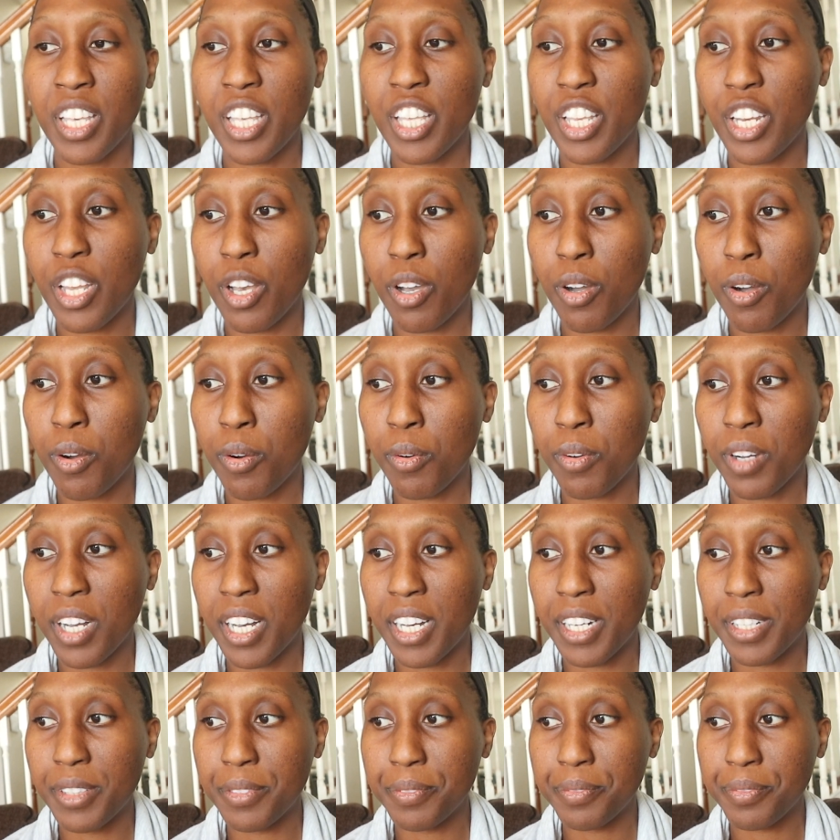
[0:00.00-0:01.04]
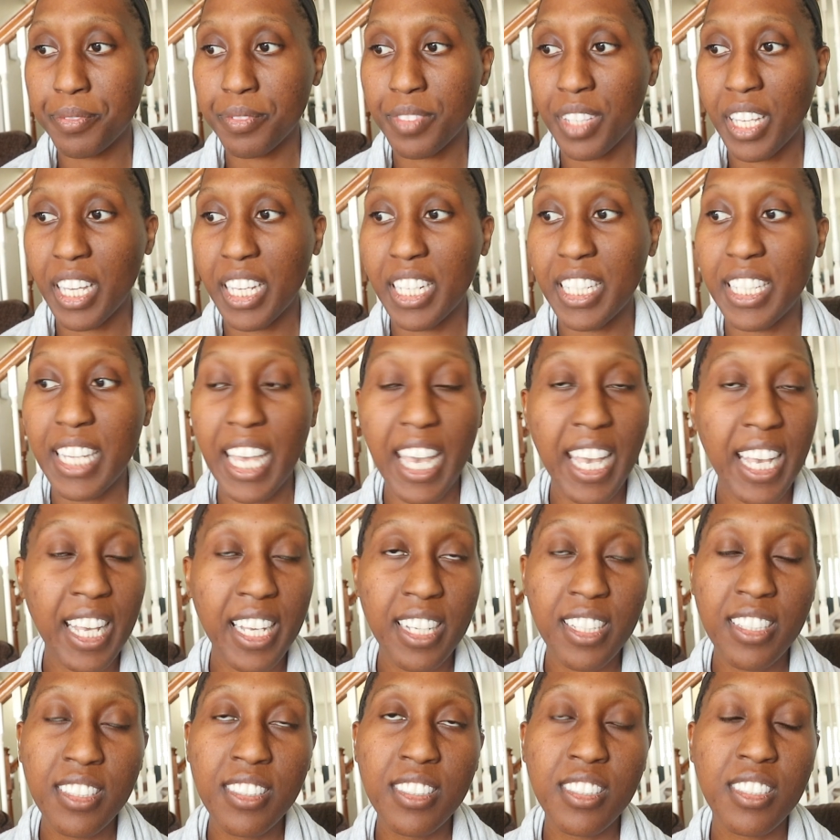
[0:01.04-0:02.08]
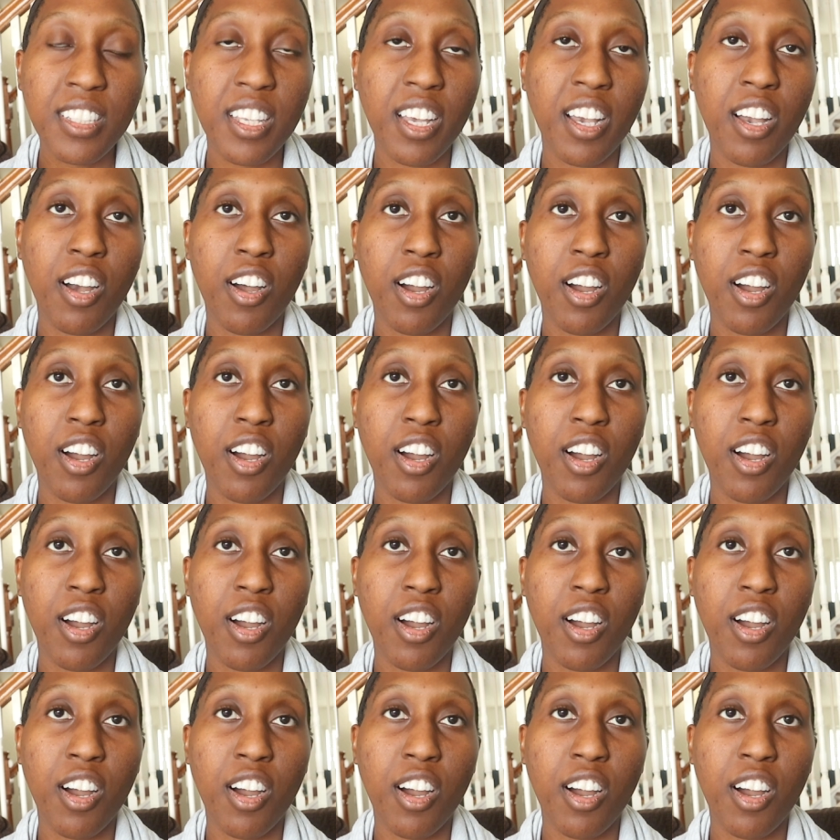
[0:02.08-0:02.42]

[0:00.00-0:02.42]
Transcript: you know, um, days,